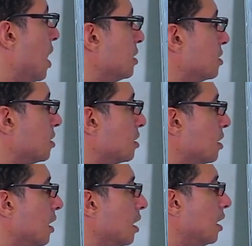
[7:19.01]
under
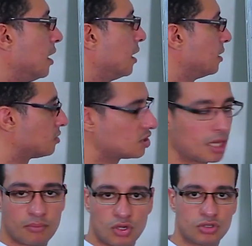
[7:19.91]

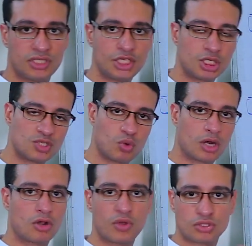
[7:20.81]
some conditions. We
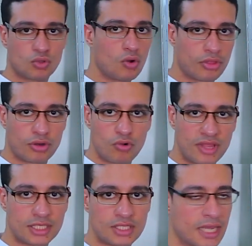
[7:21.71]
are going to go through
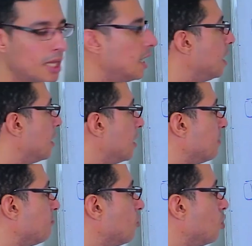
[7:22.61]
this
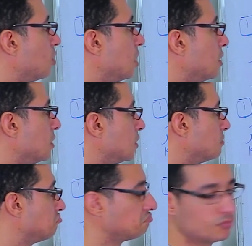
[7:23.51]
for
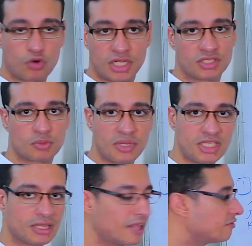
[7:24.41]

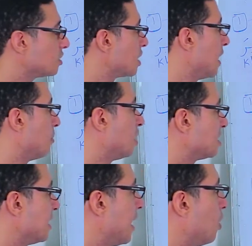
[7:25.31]
intermediate levels.
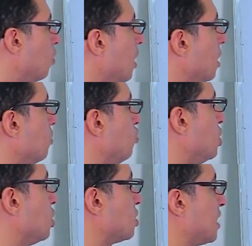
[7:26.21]
But now we
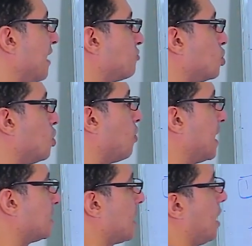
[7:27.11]
just have to know that,